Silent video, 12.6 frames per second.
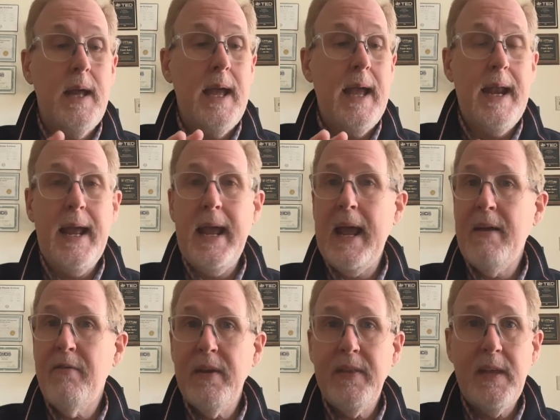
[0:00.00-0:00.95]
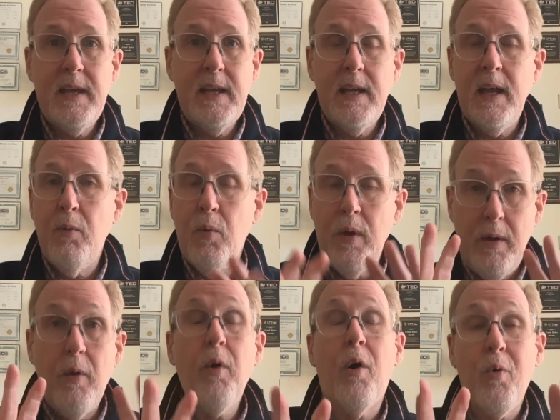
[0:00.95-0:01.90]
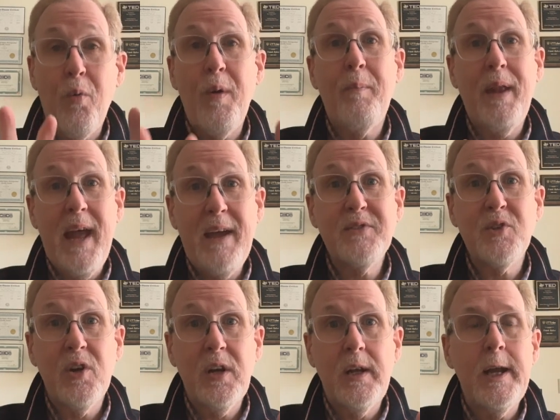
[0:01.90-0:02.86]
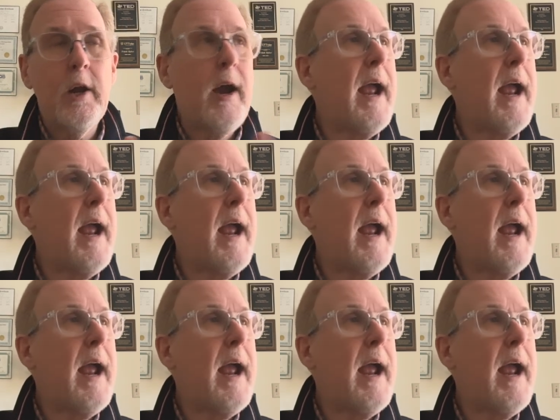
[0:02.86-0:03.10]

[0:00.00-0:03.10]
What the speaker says: and when PLAAFPs are clear,